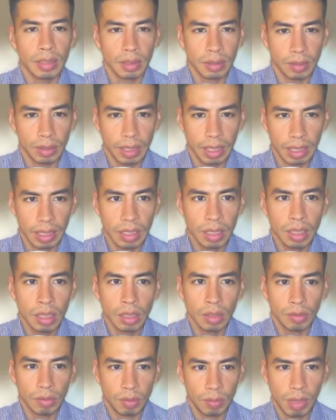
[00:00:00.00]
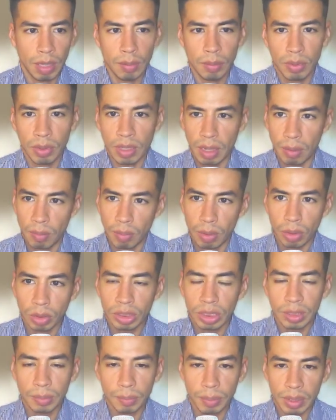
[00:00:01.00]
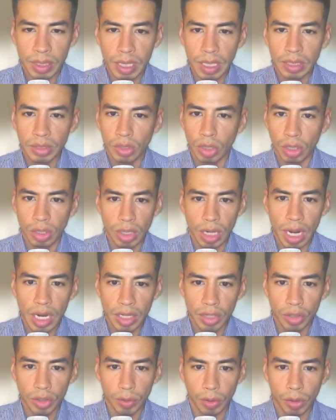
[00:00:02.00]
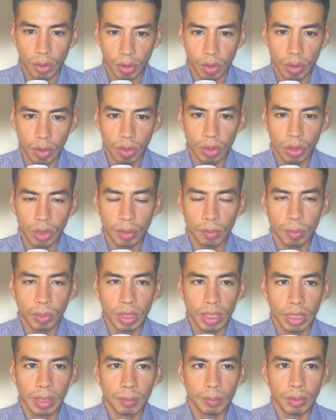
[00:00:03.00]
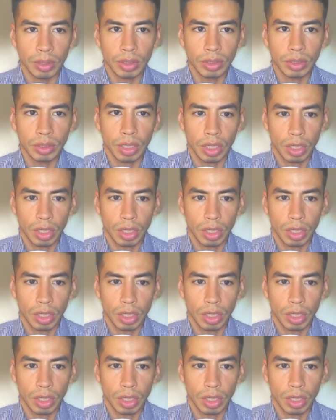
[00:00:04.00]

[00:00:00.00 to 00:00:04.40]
Okay, remember that most CPAs are not your bookkeepers,